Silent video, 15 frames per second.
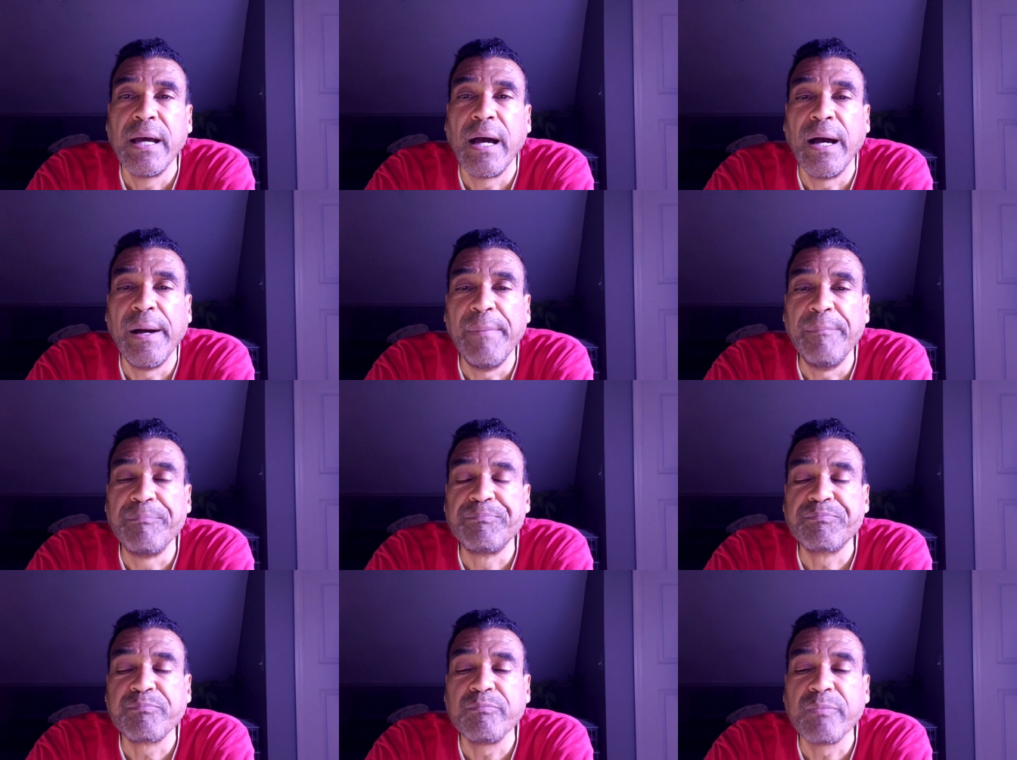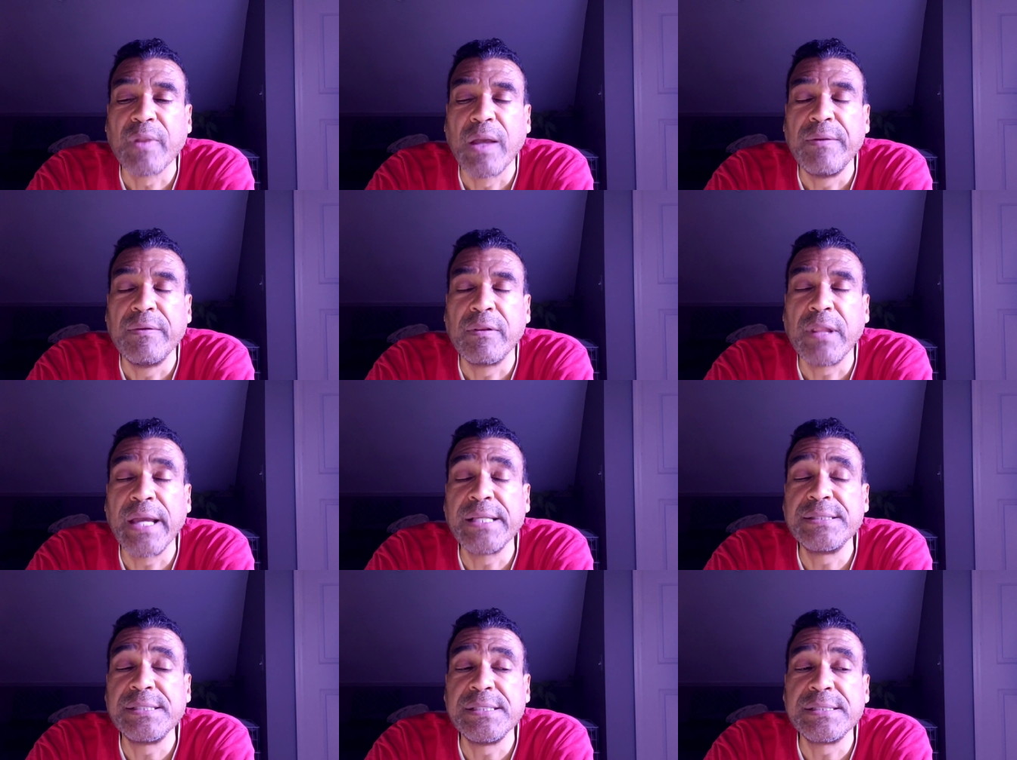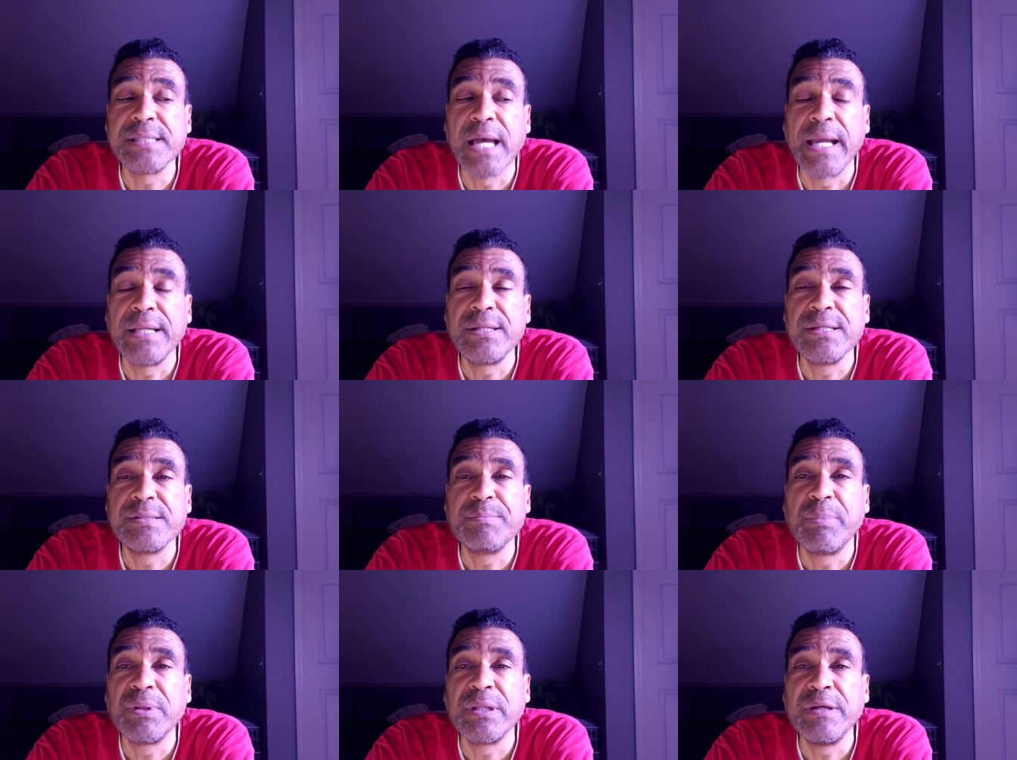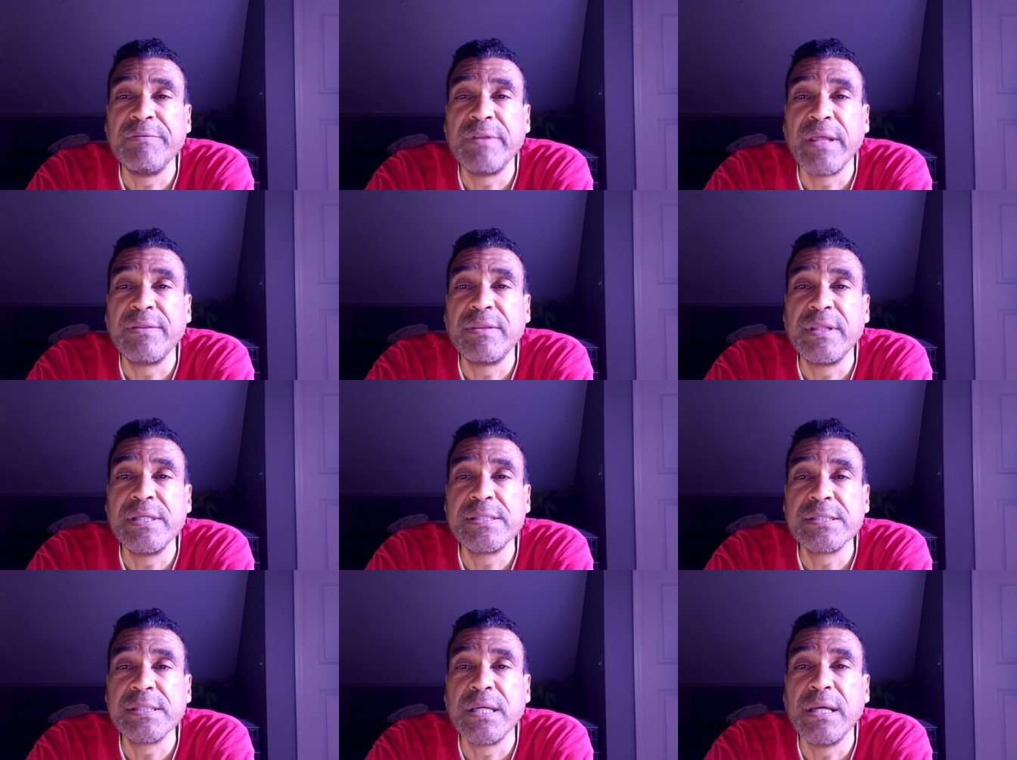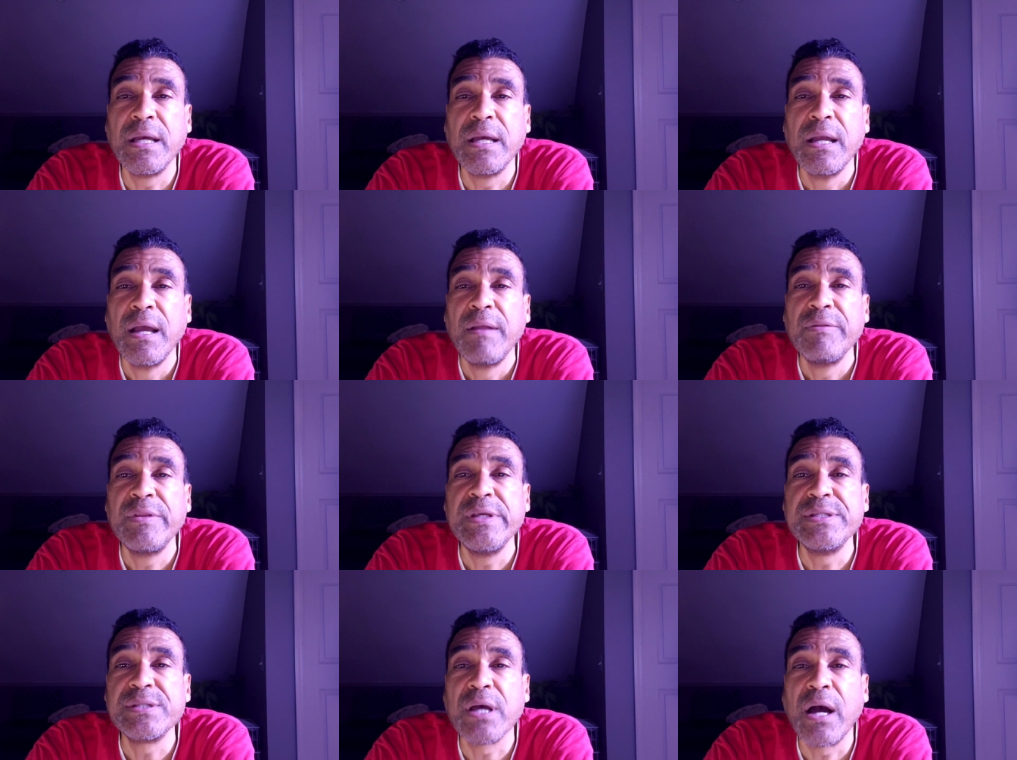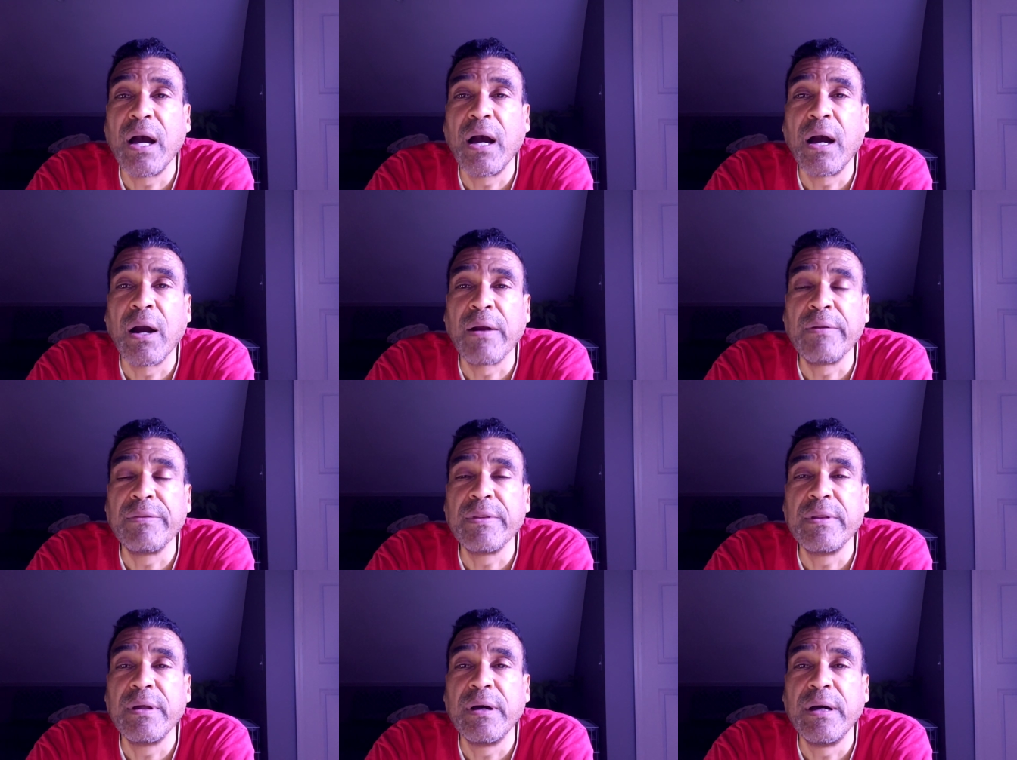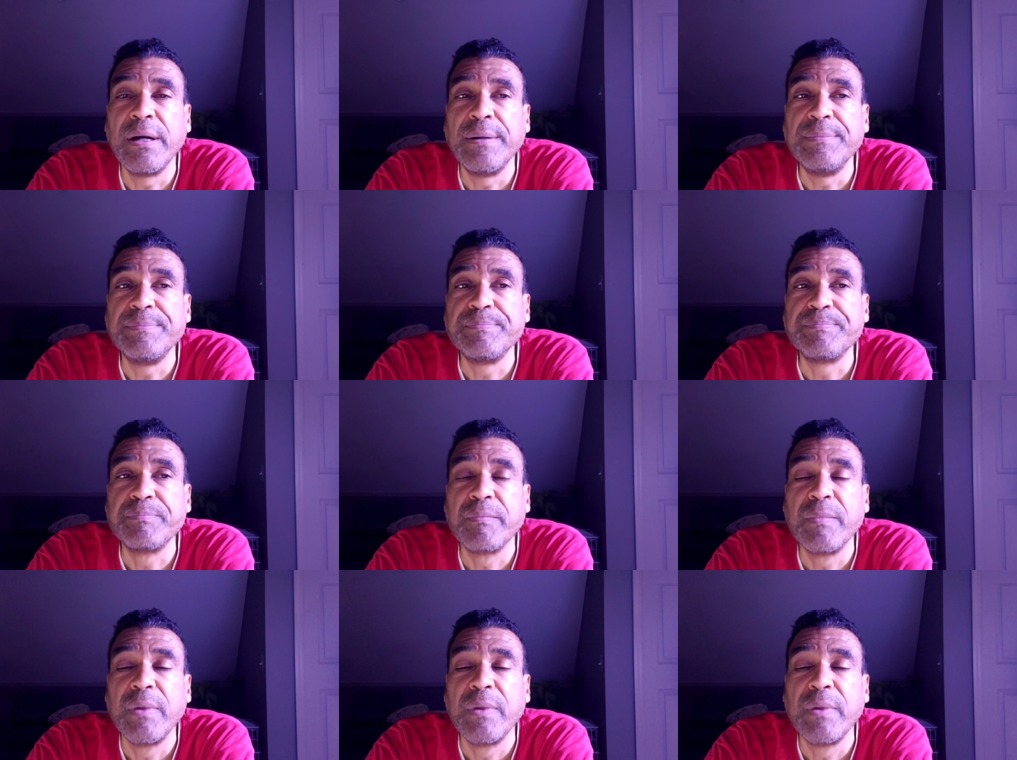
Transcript: Um, legacy scientists believe that this, these are, um,